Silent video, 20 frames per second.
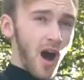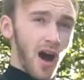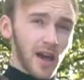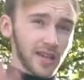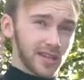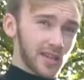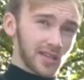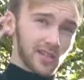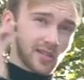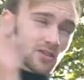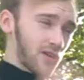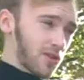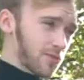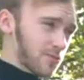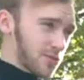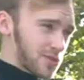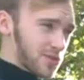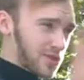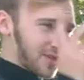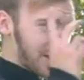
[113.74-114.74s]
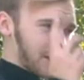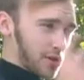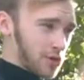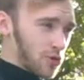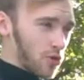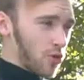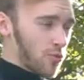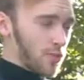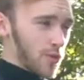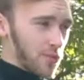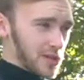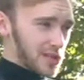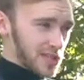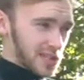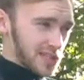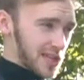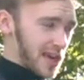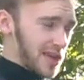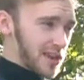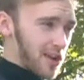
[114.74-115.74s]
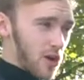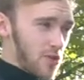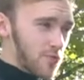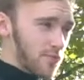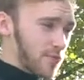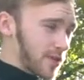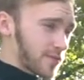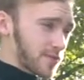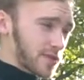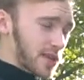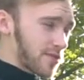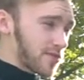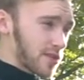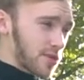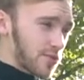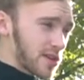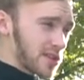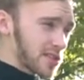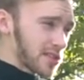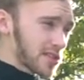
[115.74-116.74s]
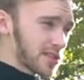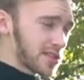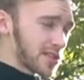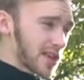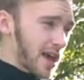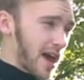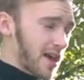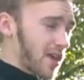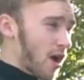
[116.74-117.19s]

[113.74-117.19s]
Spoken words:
Height is not restricted at all, but we just stay low for safety reasons.